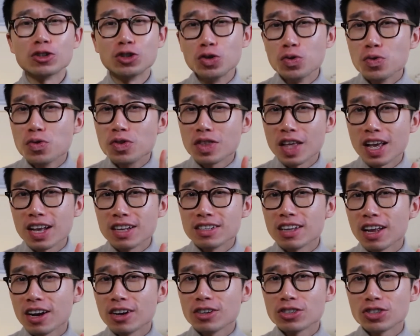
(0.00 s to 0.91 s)
two things
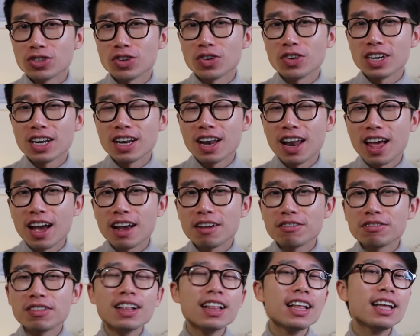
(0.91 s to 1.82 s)
that are certain in life?
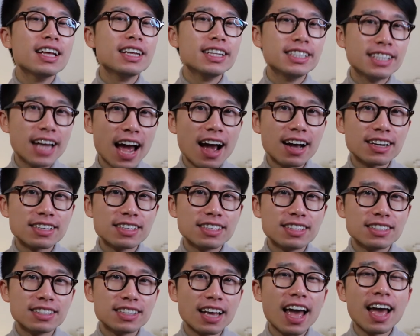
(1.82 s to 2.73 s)

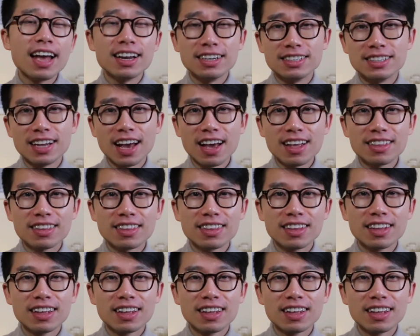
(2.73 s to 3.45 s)
Taxes and death?